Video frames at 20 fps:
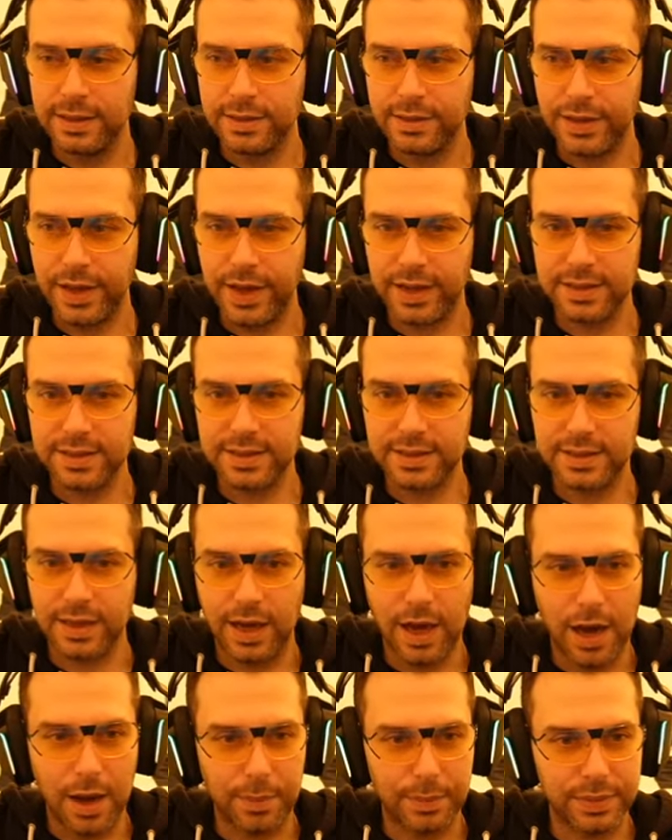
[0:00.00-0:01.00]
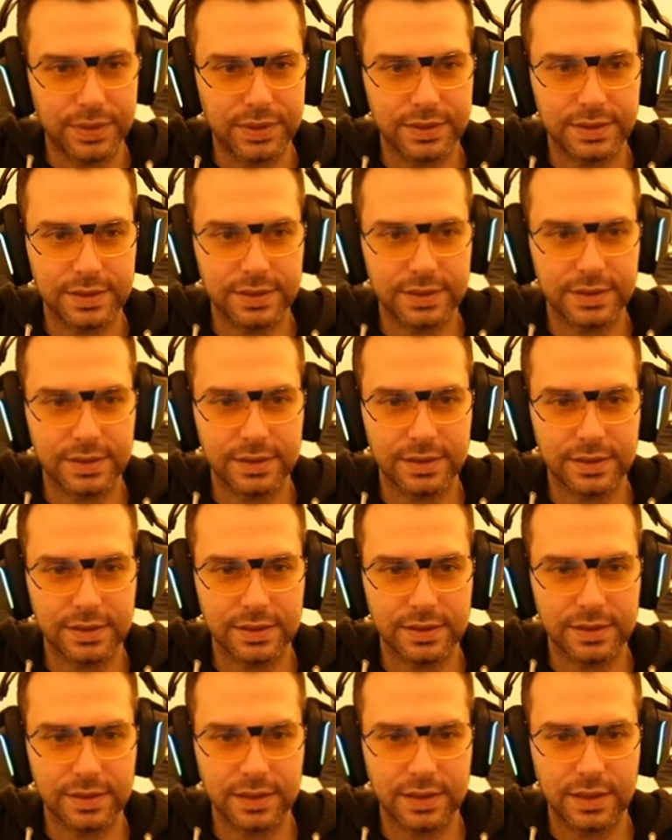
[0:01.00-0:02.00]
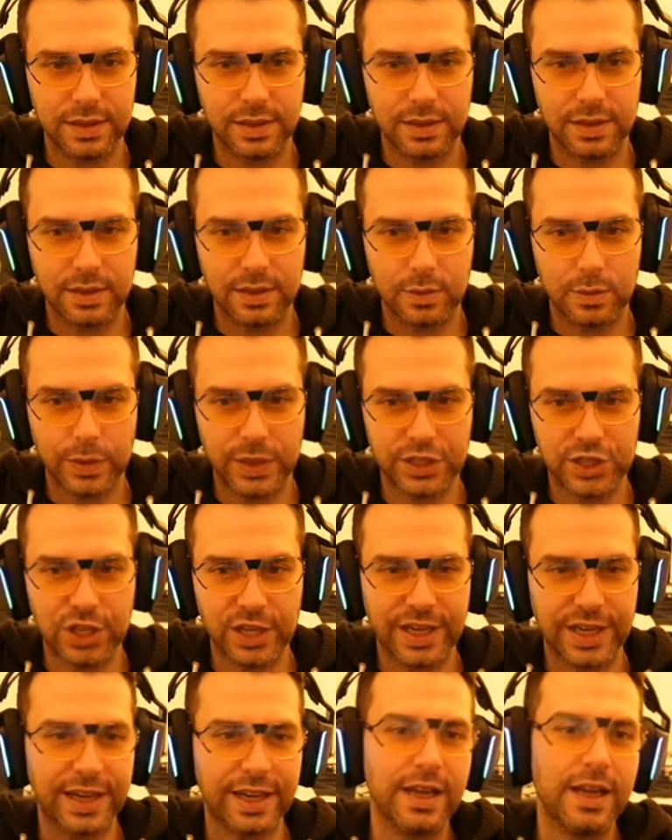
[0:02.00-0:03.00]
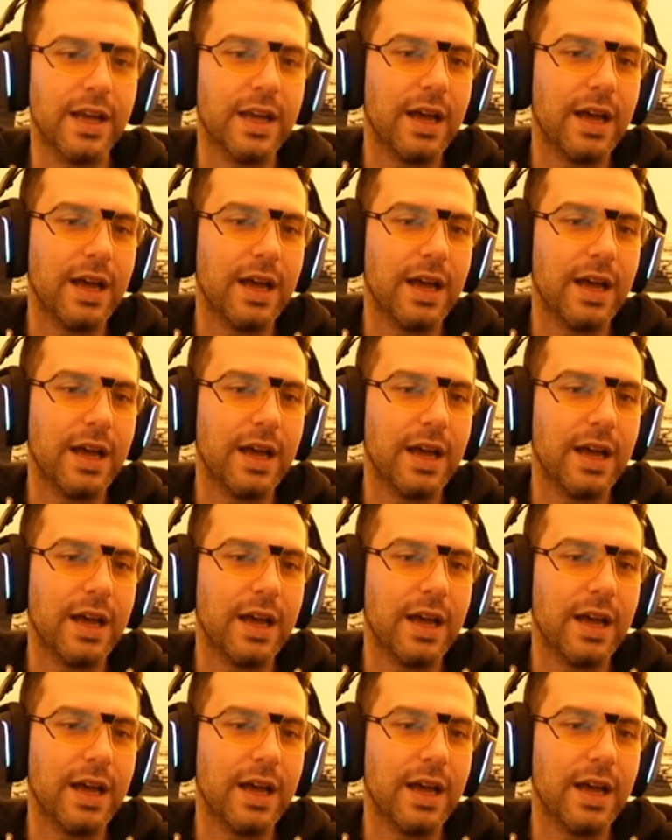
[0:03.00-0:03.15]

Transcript: Next up, Witch King.